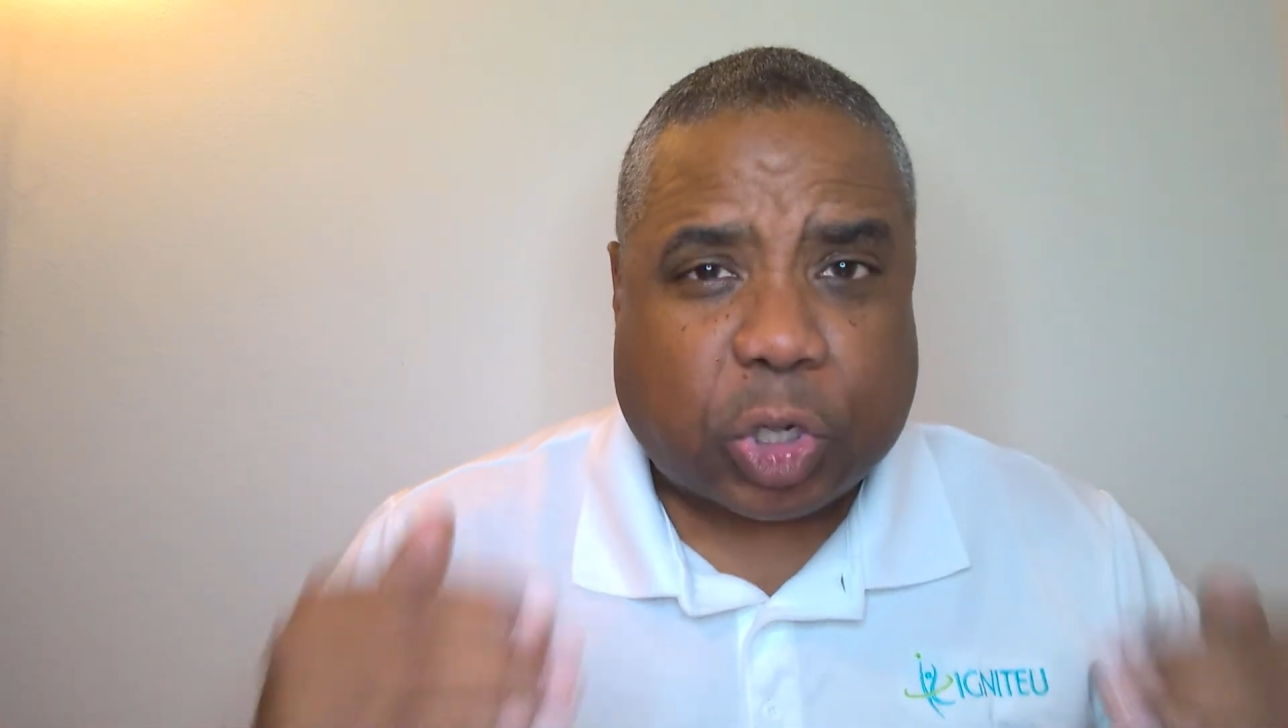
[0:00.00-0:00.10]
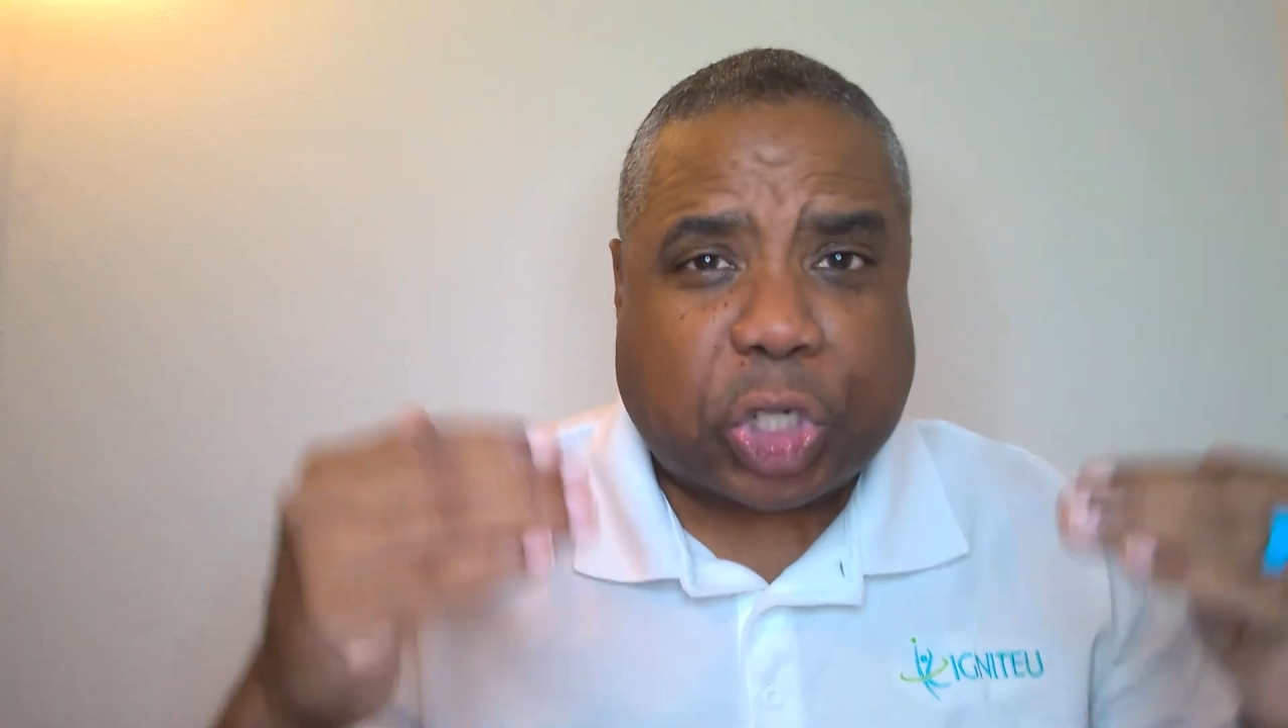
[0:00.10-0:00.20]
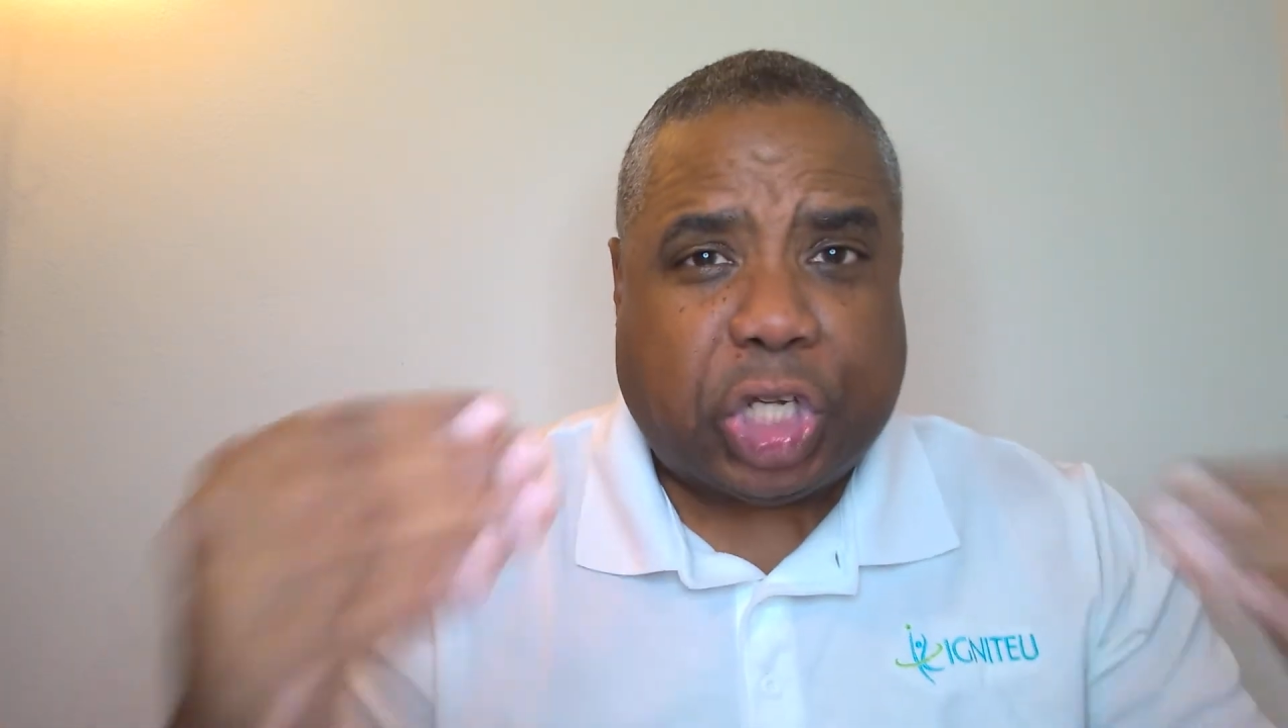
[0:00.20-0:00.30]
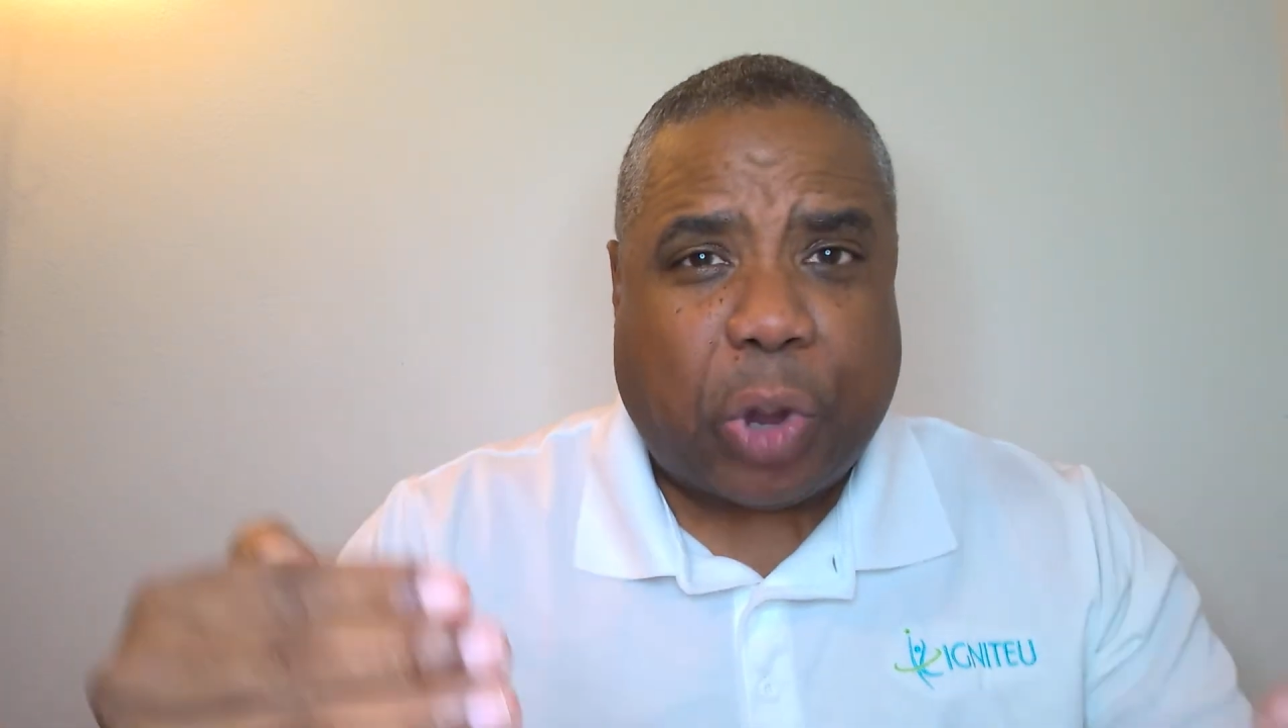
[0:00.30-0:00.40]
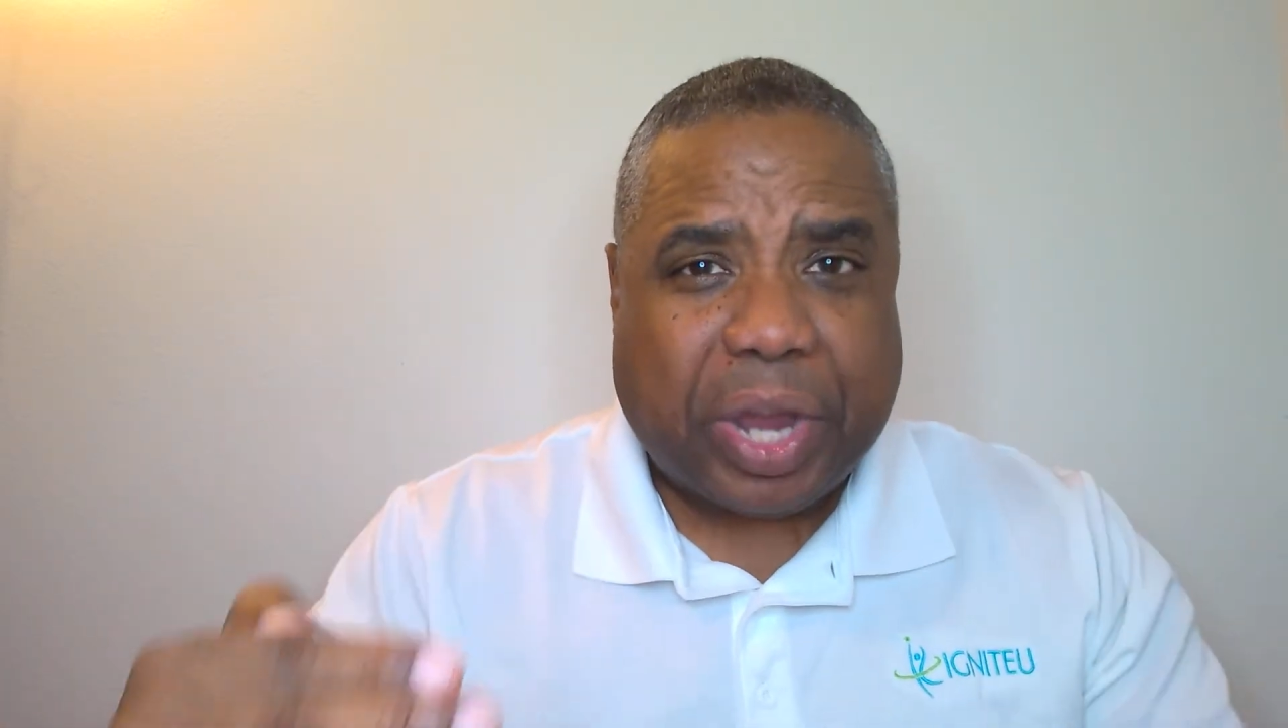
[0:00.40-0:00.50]

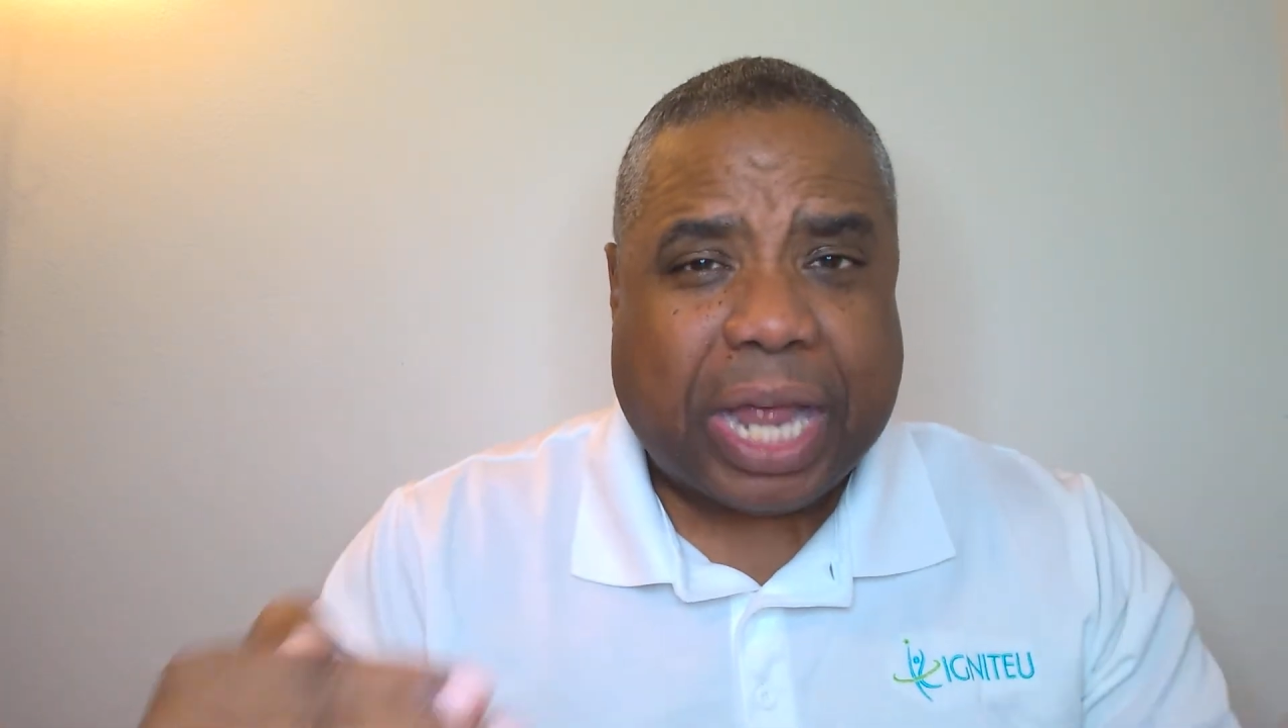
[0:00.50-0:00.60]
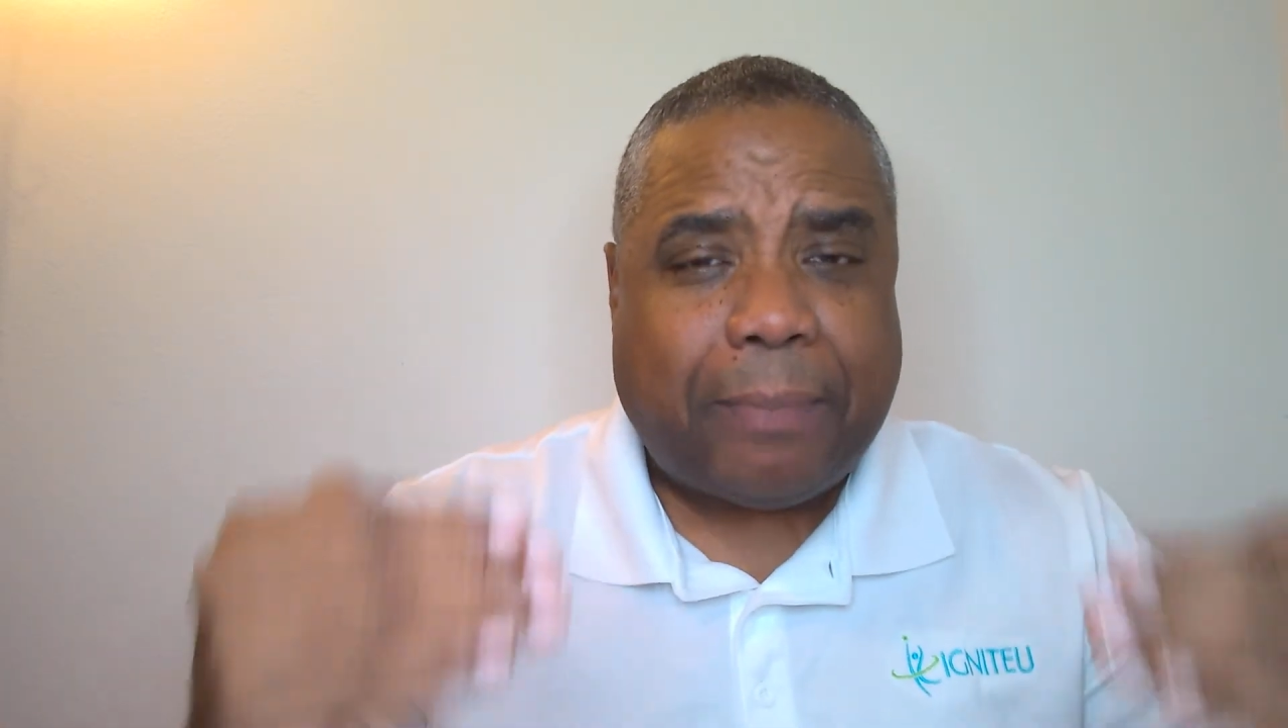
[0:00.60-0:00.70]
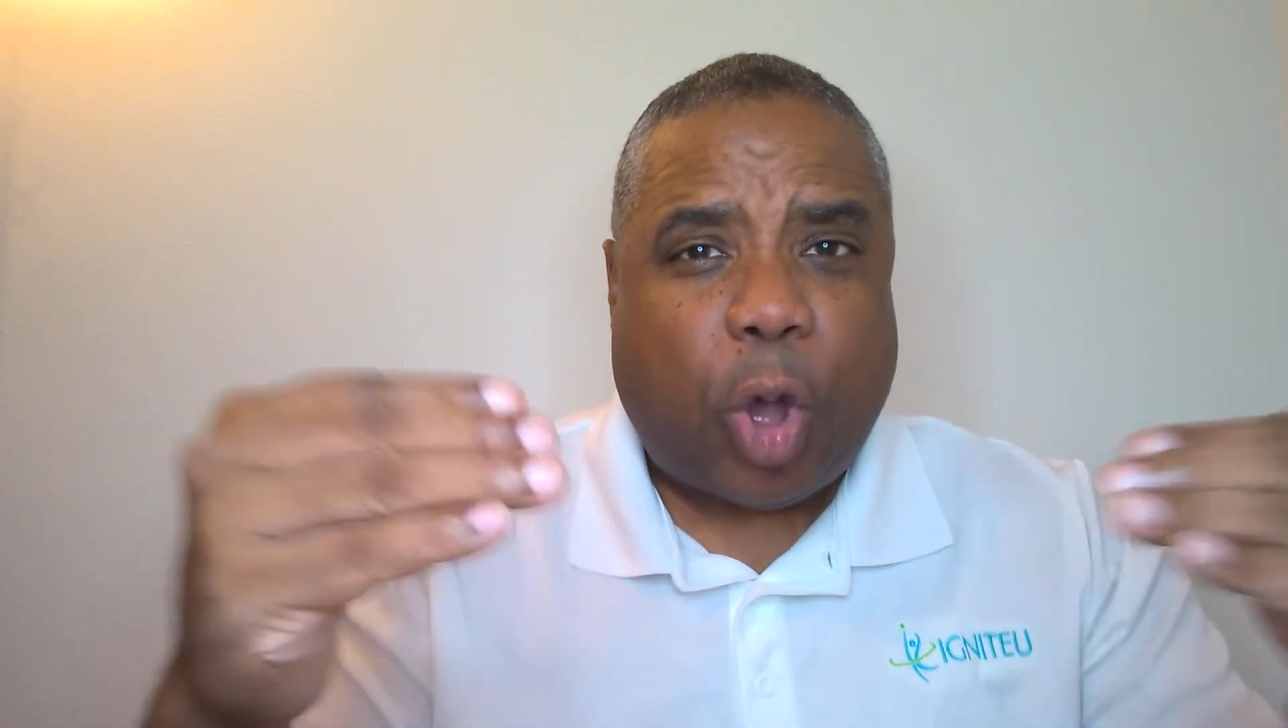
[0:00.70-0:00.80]
showing up